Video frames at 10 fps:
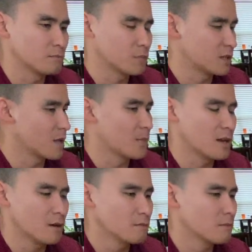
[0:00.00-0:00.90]
please let me
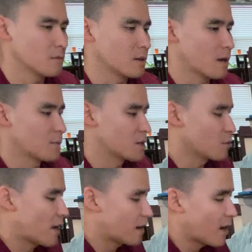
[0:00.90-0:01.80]
know. But I'm going to do
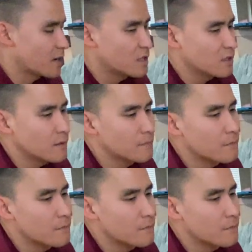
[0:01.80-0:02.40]
hand hygiene.